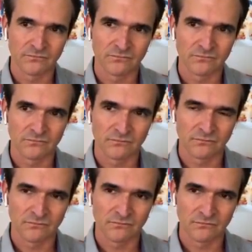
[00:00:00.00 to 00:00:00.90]

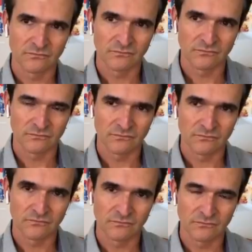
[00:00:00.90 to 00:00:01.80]

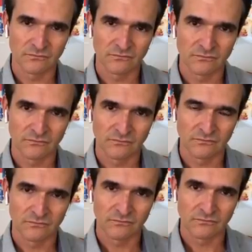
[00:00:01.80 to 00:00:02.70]

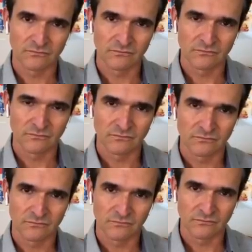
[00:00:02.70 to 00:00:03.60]

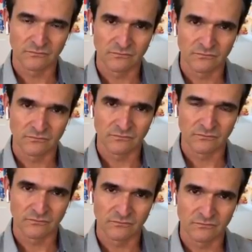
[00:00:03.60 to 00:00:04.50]

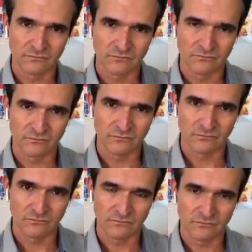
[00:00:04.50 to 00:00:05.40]

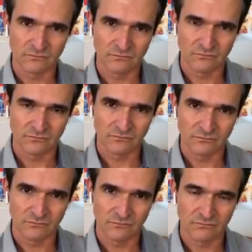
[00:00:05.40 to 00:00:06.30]

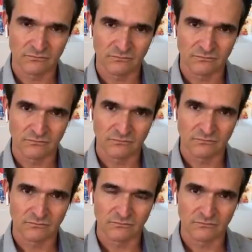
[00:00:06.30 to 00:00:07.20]

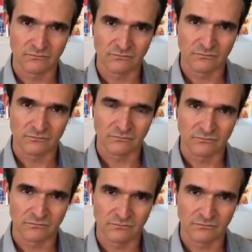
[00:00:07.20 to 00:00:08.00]
(not speaking)